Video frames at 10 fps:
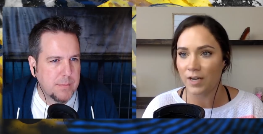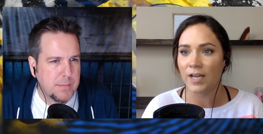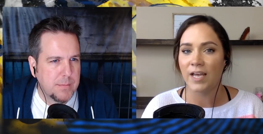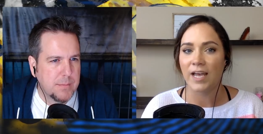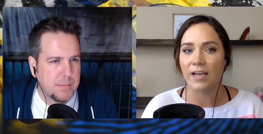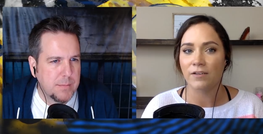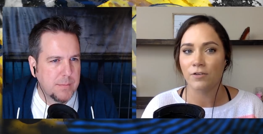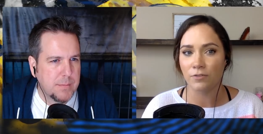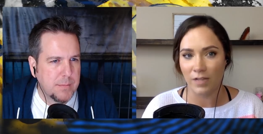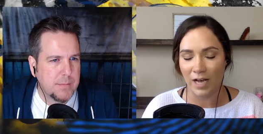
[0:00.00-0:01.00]
Speaker 1: and
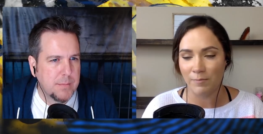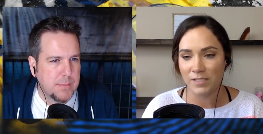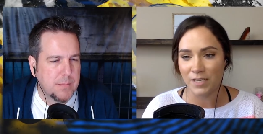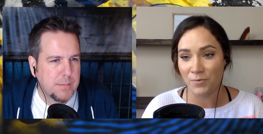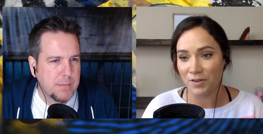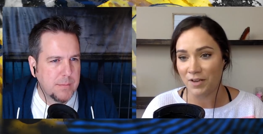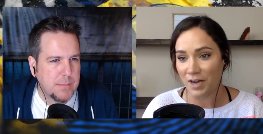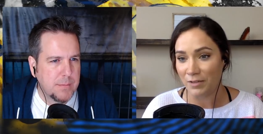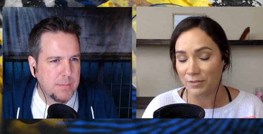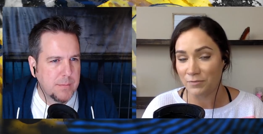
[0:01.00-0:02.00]
collapsed in one of the
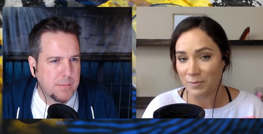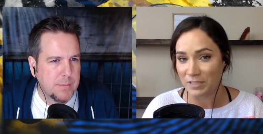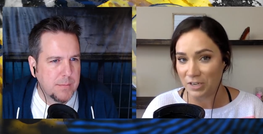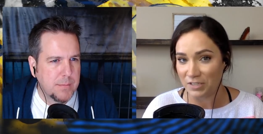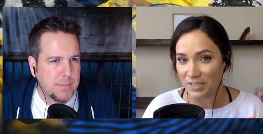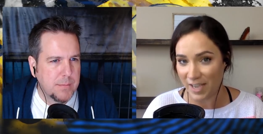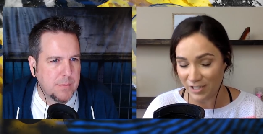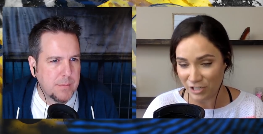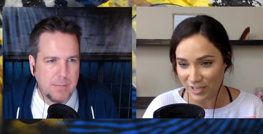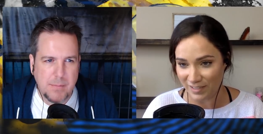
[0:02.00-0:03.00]
aisles from
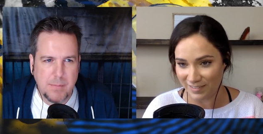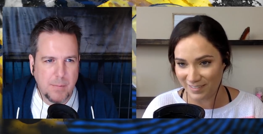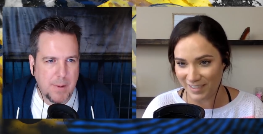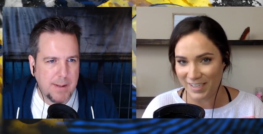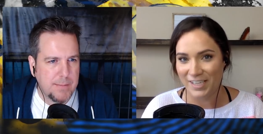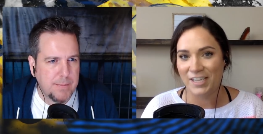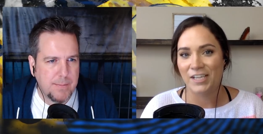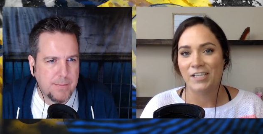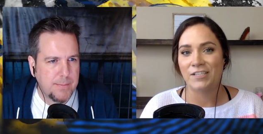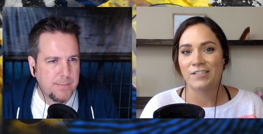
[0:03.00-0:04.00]
intoxication. Wow.
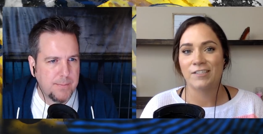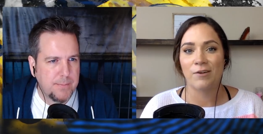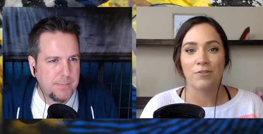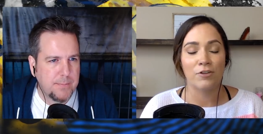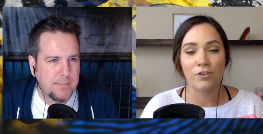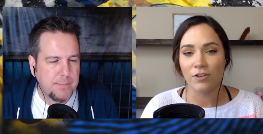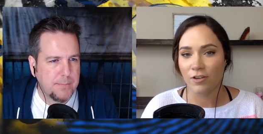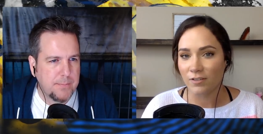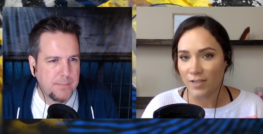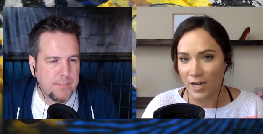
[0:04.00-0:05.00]
So the clerk called
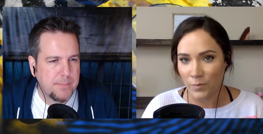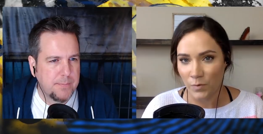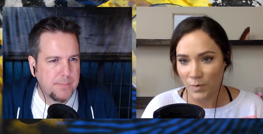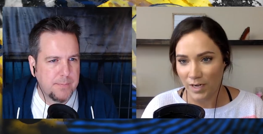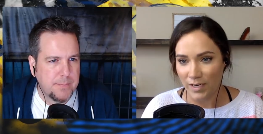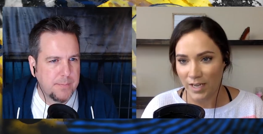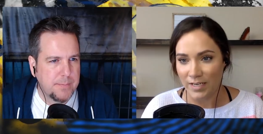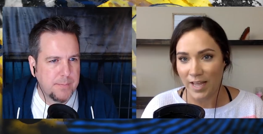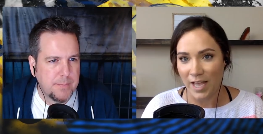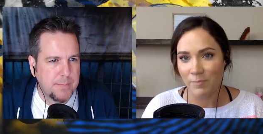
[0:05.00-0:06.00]
911 and an
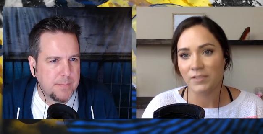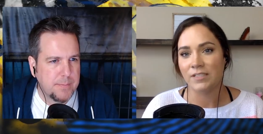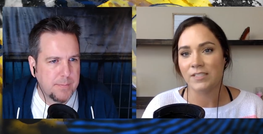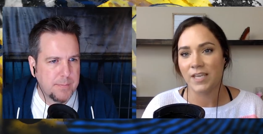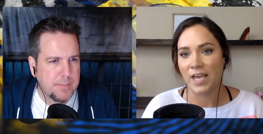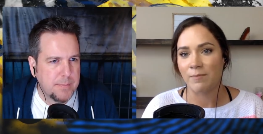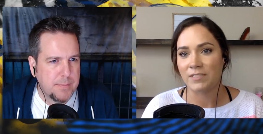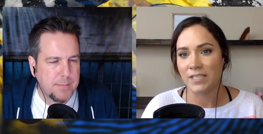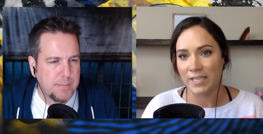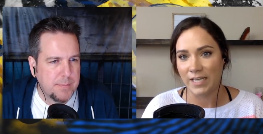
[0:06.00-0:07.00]
ambulance came to
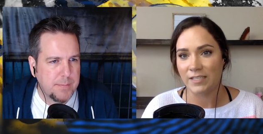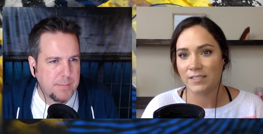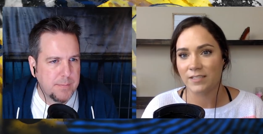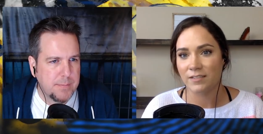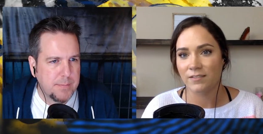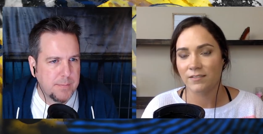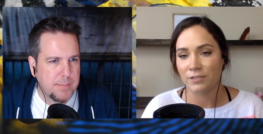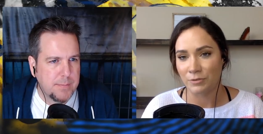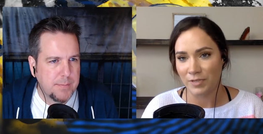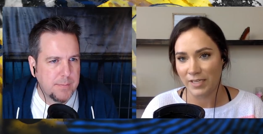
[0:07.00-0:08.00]
get
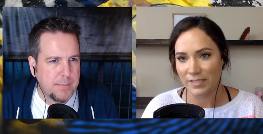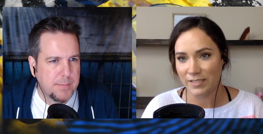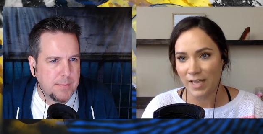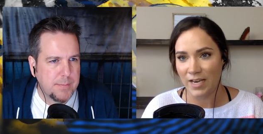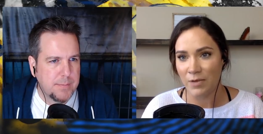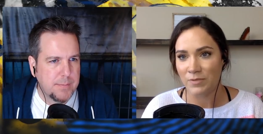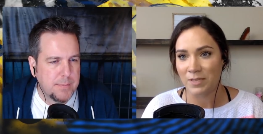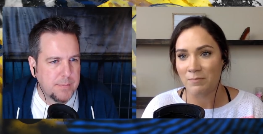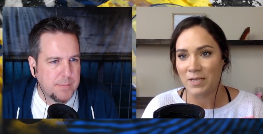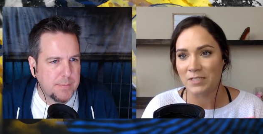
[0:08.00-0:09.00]
Lukis and he was
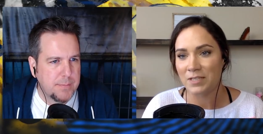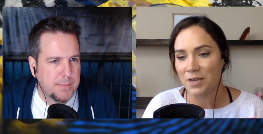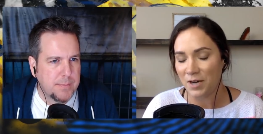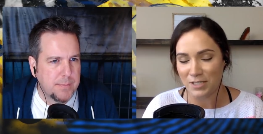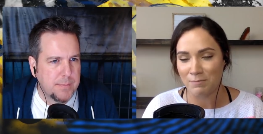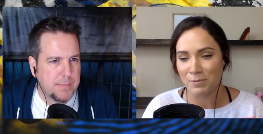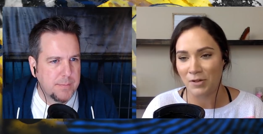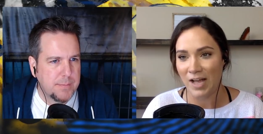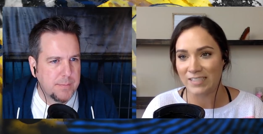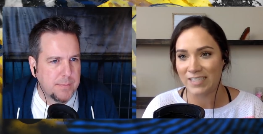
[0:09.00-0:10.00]
admitted to the hospital
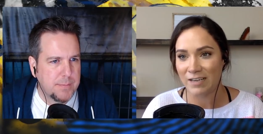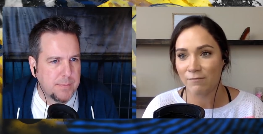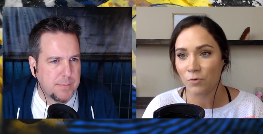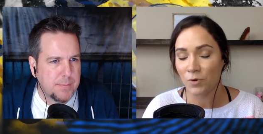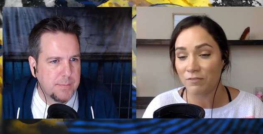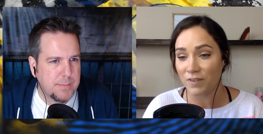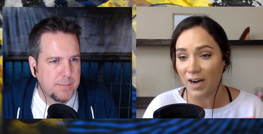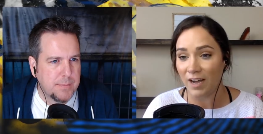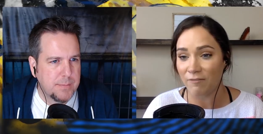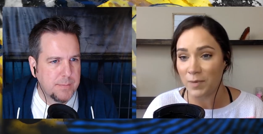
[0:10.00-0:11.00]
at
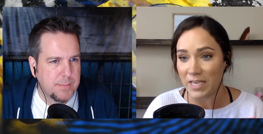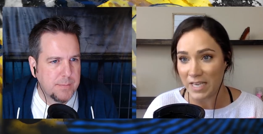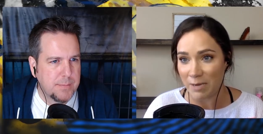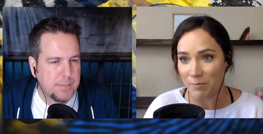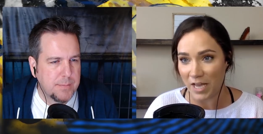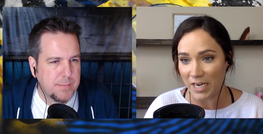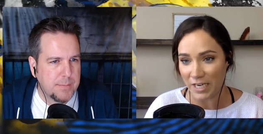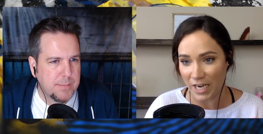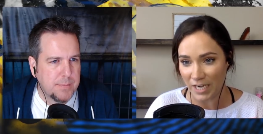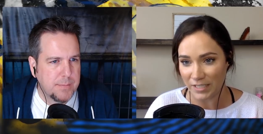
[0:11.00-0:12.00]
10:45 p.m. that
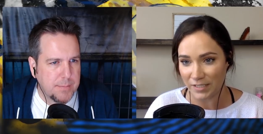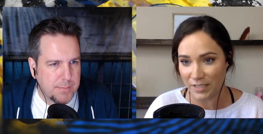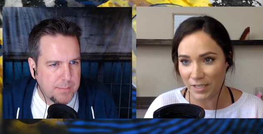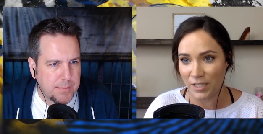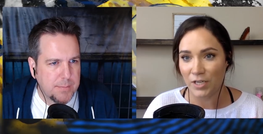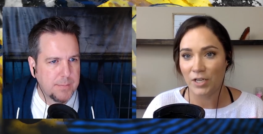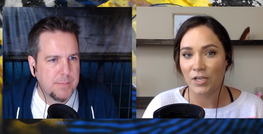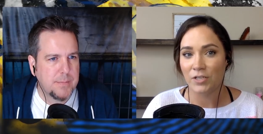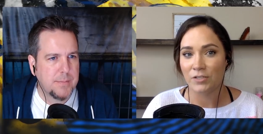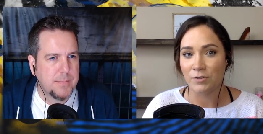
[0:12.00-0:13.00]
night.
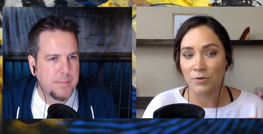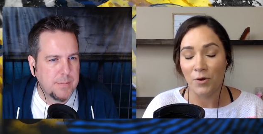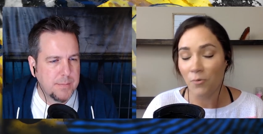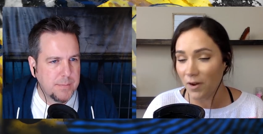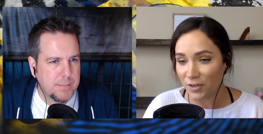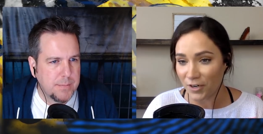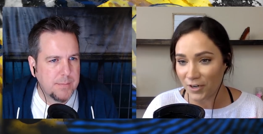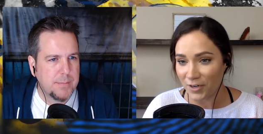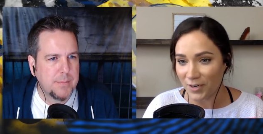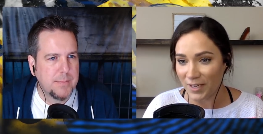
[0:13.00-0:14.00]
So no wonder
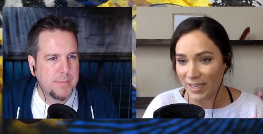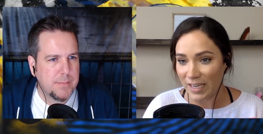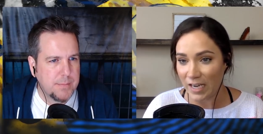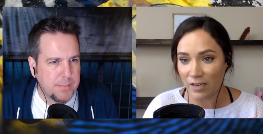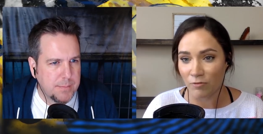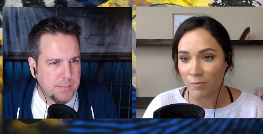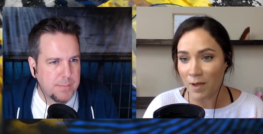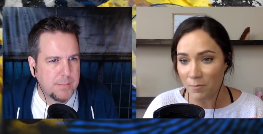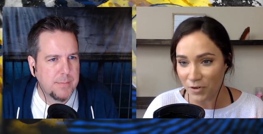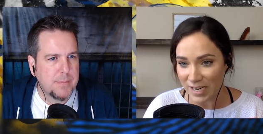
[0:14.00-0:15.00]
he didn't remember
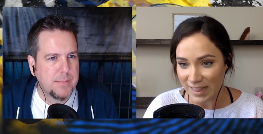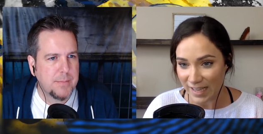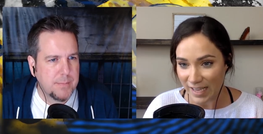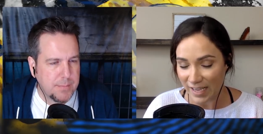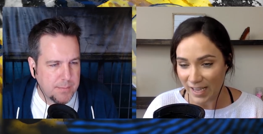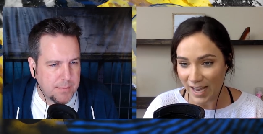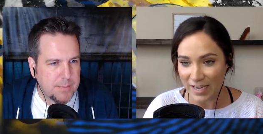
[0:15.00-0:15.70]
anything and he didn't